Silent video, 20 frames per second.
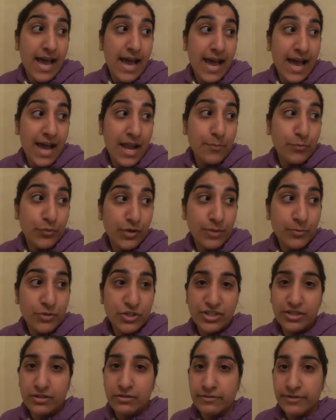I pretty much
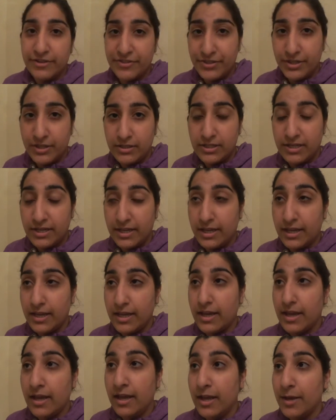did nothing
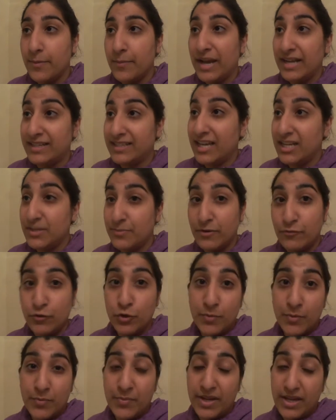today. I tidied my
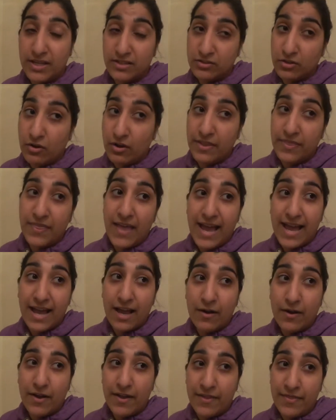room a bit, sorted that
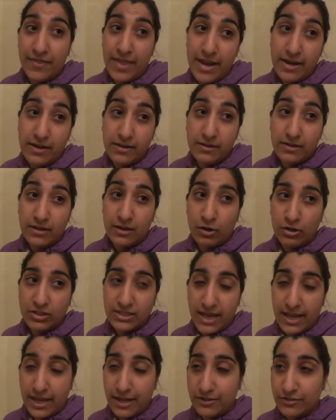out, and then I got
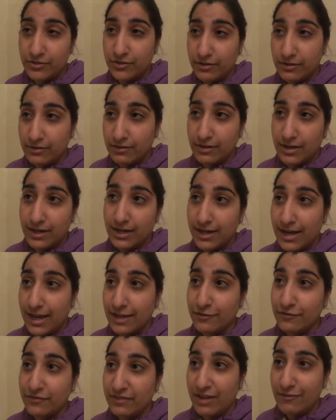tired, so I
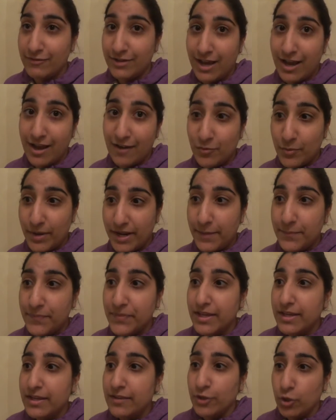kind of left it halfway.
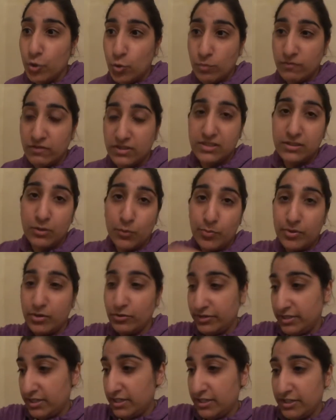The Hoover's still
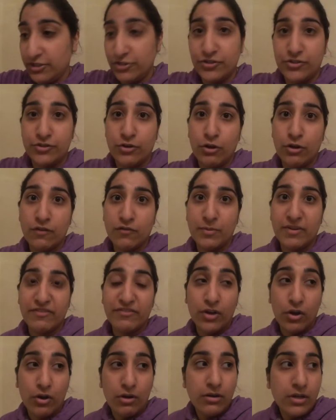plugged in, and it's just all over my
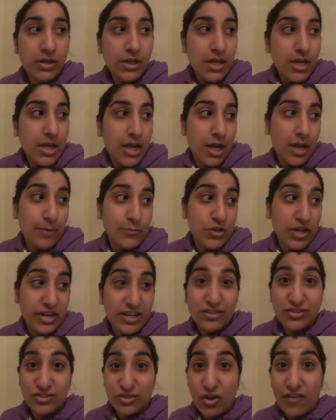floor. So I need
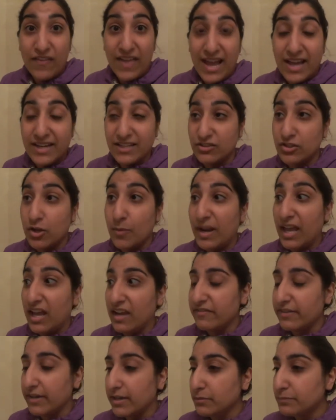to sort that. I need to sort my
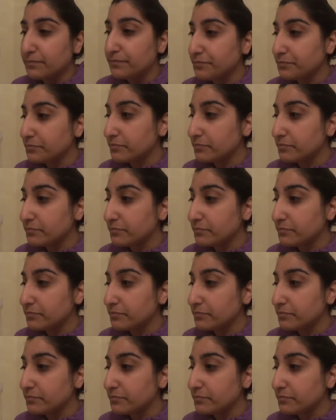life out.